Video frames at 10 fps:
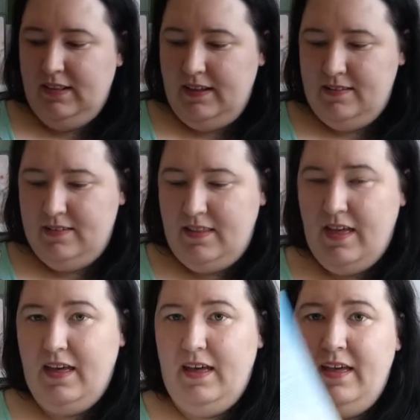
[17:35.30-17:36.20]
list
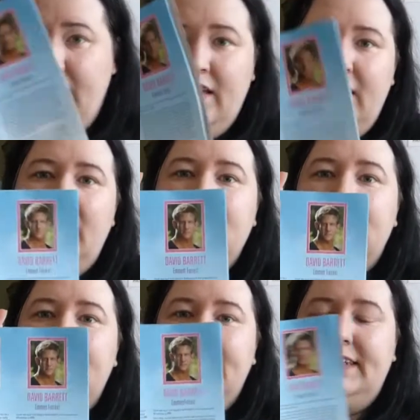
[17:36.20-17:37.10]
there.
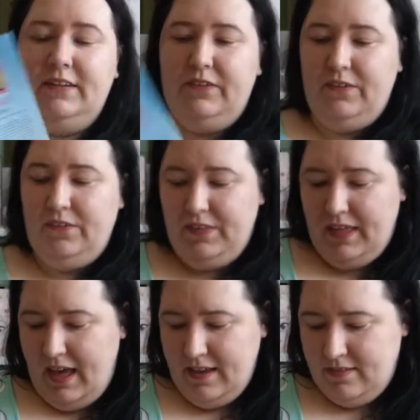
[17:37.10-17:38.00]
Just listing all the
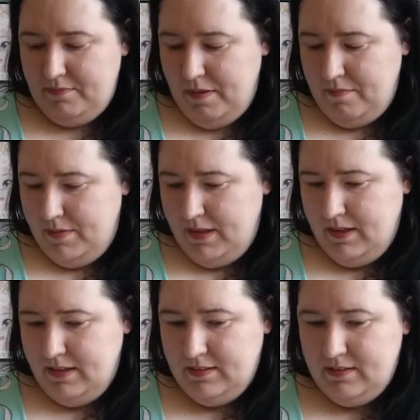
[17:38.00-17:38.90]
cast
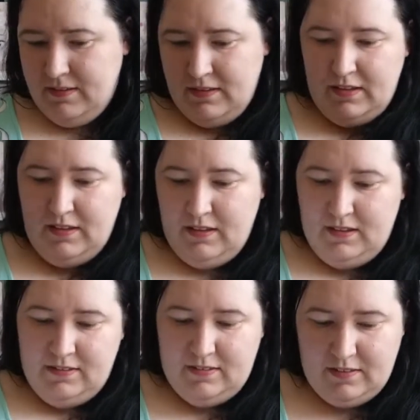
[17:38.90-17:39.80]
members.
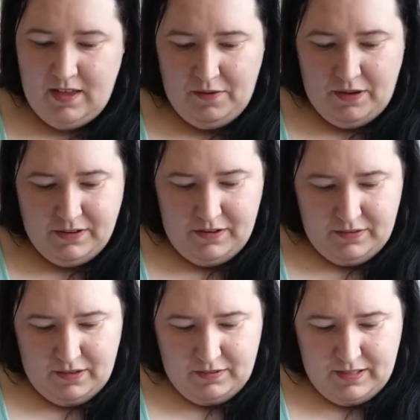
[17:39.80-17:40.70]
So I
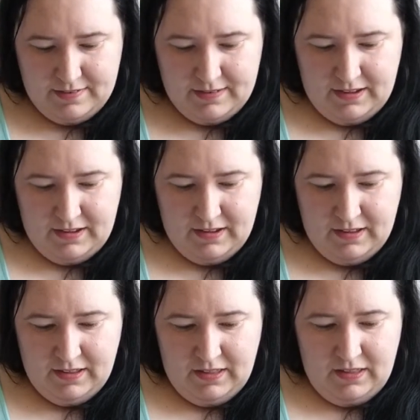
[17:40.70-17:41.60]
don't know, let's see
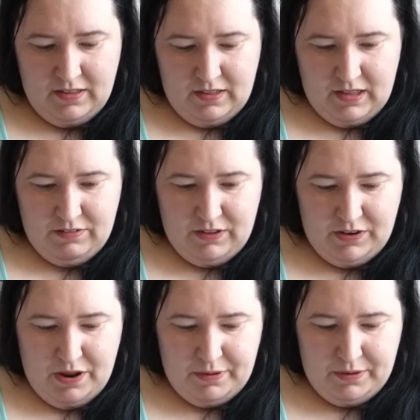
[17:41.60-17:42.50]
if
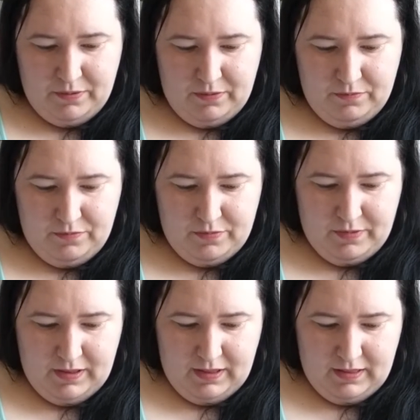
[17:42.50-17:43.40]
you'd know anyone from
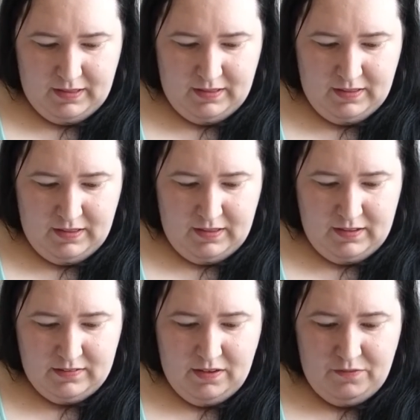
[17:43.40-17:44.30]
here.
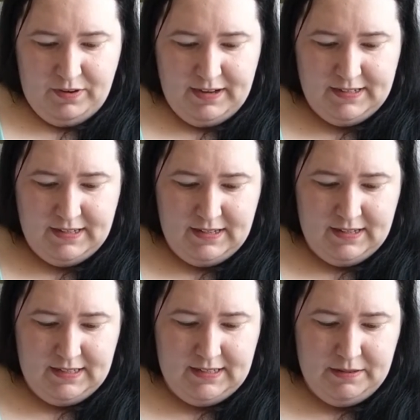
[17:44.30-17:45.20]
So
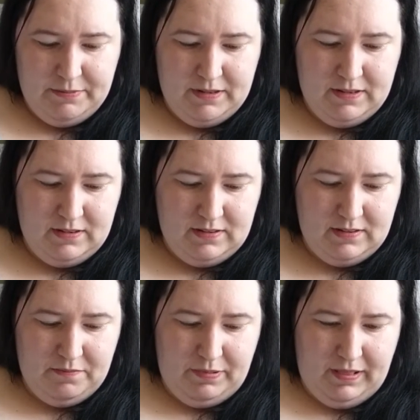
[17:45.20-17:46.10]
Rita
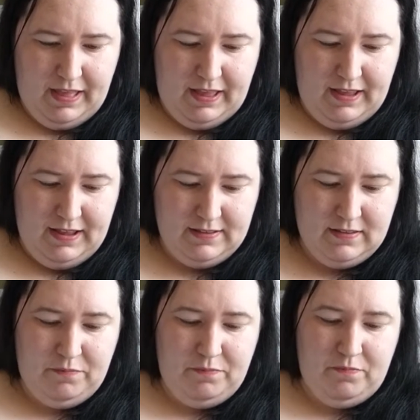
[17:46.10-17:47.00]
Simmons
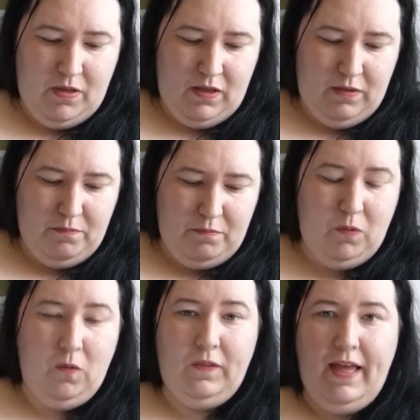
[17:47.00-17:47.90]
plays
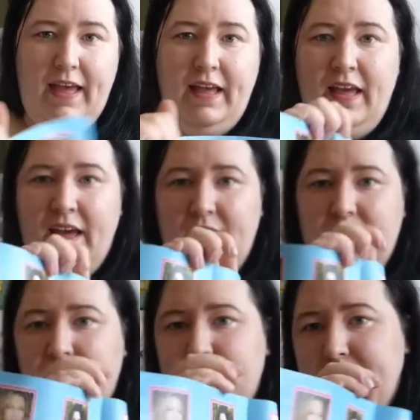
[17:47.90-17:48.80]
Paulette, and
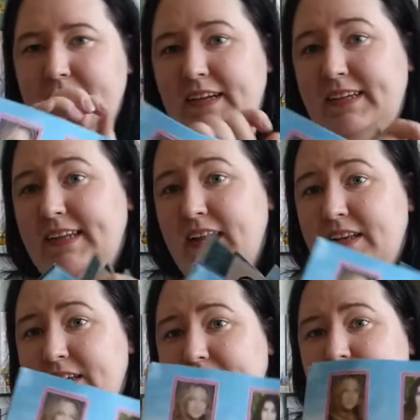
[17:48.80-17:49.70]
she's been in
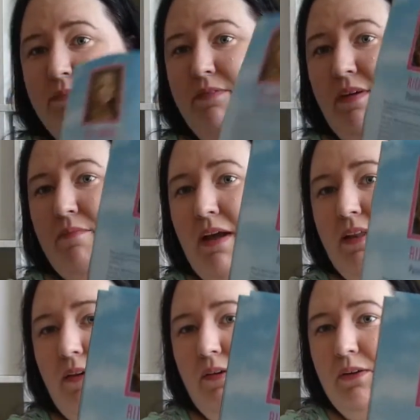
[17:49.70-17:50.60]
EastEnders, so some of you might
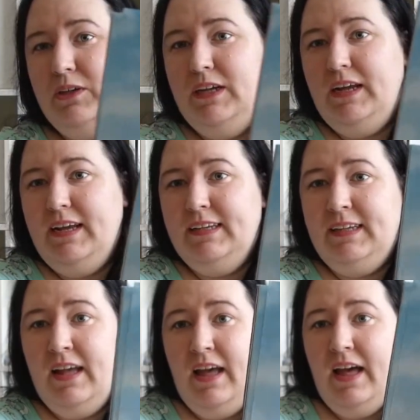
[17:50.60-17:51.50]
know who she
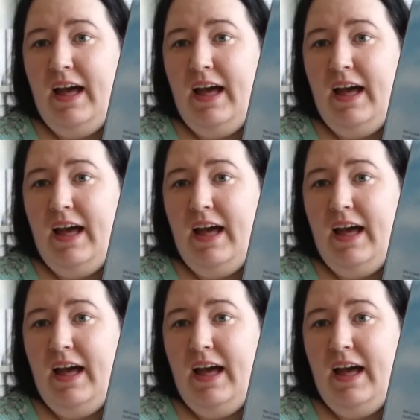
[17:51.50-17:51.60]
is.